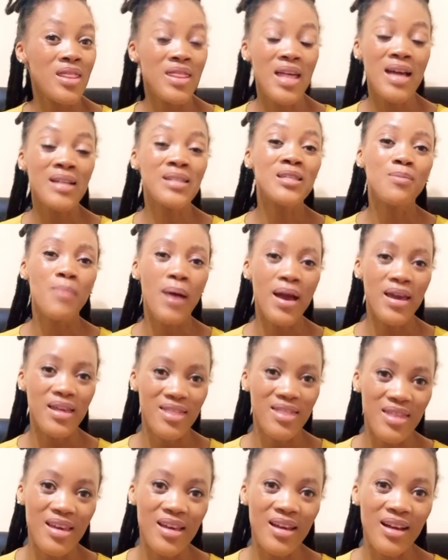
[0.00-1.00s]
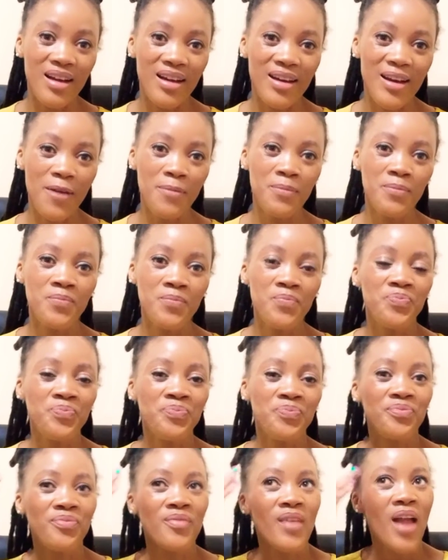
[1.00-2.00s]
That's my thing, ne?
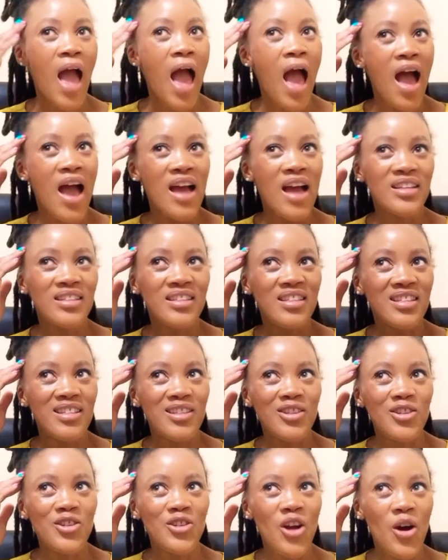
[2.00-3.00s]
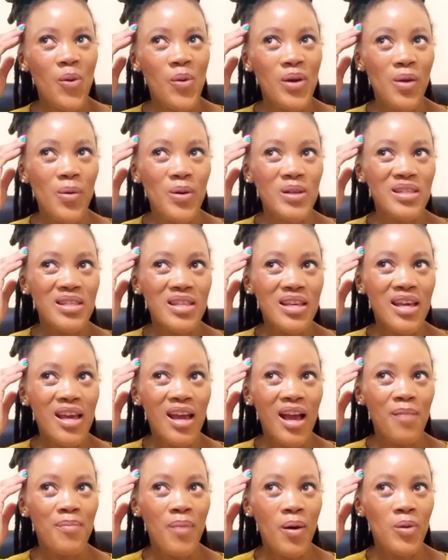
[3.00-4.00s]
And when I was
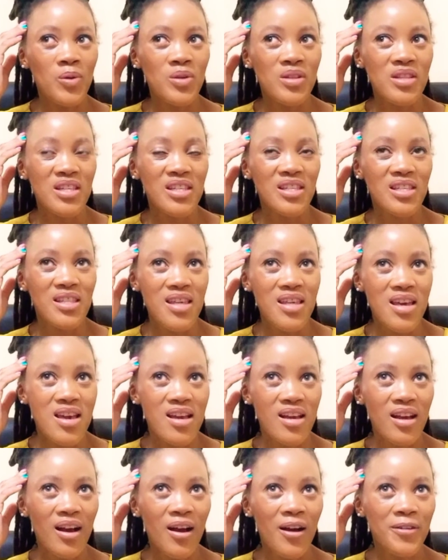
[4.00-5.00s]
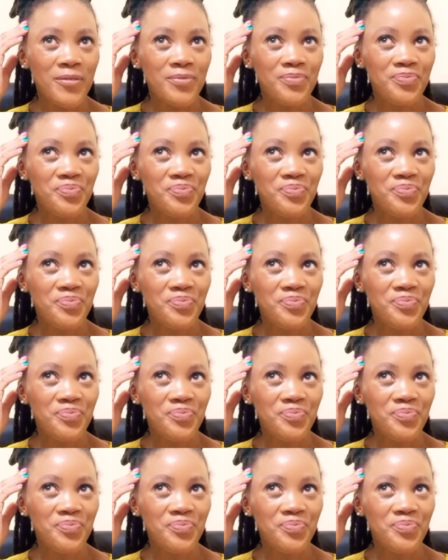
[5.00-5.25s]
thinking about this thing,